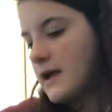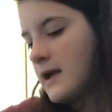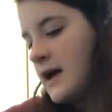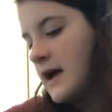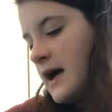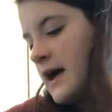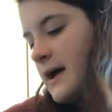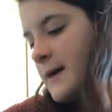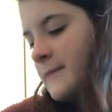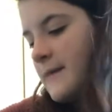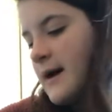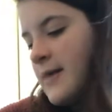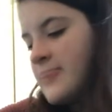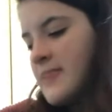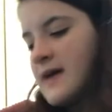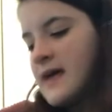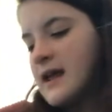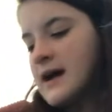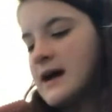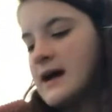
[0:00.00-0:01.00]
and
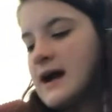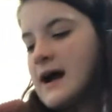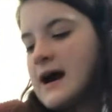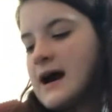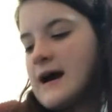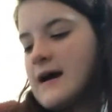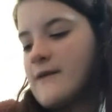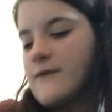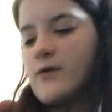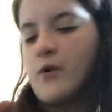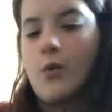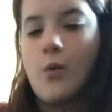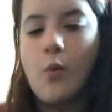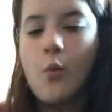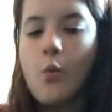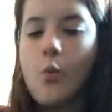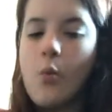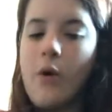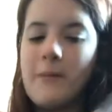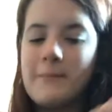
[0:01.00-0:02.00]
then I have
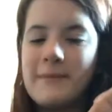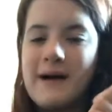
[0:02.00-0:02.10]
one